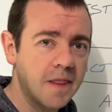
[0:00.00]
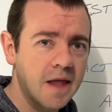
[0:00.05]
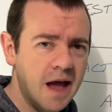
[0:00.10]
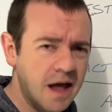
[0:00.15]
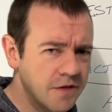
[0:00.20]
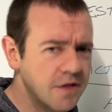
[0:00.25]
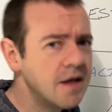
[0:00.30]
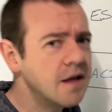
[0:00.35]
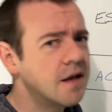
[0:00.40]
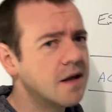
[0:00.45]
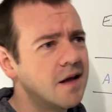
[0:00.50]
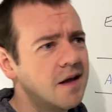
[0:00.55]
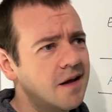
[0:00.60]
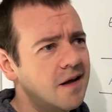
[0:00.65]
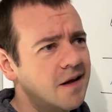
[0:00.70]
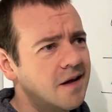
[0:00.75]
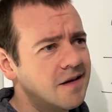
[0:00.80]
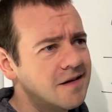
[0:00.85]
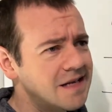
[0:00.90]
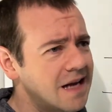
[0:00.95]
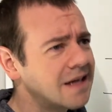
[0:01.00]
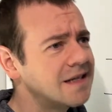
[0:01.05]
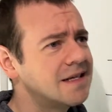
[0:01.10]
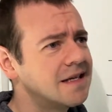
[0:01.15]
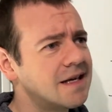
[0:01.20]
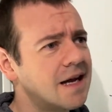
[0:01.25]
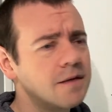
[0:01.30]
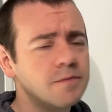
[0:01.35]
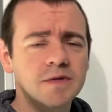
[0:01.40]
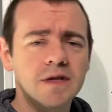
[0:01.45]
I think
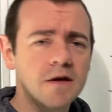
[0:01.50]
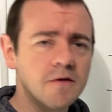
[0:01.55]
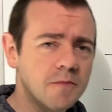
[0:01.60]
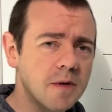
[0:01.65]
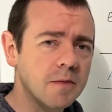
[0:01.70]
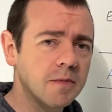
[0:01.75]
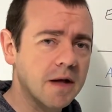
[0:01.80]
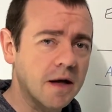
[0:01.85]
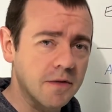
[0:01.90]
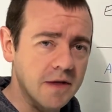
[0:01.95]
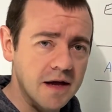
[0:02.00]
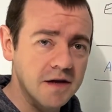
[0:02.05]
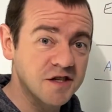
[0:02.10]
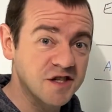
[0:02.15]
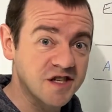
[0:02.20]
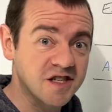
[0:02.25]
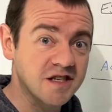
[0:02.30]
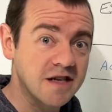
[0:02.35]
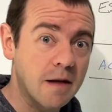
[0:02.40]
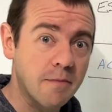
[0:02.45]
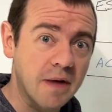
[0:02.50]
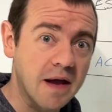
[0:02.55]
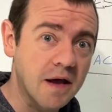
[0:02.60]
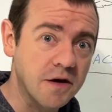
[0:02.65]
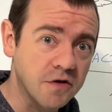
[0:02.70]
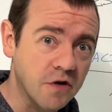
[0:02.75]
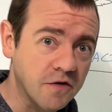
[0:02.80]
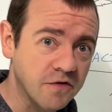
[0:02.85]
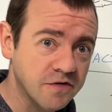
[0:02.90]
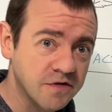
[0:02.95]
99% of people out there snap my
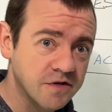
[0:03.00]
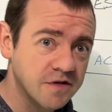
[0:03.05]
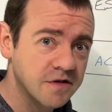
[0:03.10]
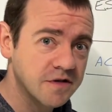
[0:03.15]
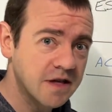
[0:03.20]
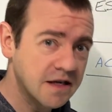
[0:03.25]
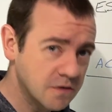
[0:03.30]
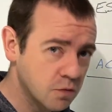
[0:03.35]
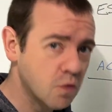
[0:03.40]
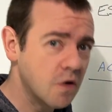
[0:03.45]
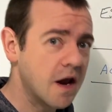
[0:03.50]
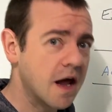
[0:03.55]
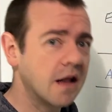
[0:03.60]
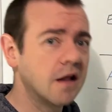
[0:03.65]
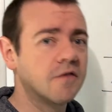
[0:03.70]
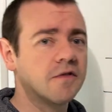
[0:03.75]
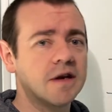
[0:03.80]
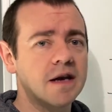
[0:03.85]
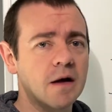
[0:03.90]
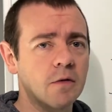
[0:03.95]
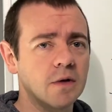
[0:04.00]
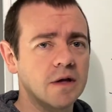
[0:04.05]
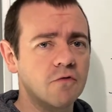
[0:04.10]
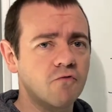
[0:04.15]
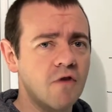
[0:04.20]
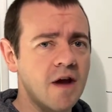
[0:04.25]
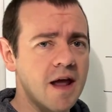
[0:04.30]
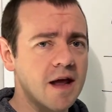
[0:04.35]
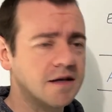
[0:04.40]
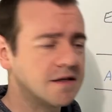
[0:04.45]
hand off. That's one hell of an hourly
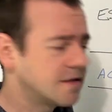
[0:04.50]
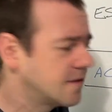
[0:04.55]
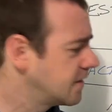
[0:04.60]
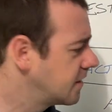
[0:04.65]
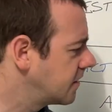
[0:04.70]
rate.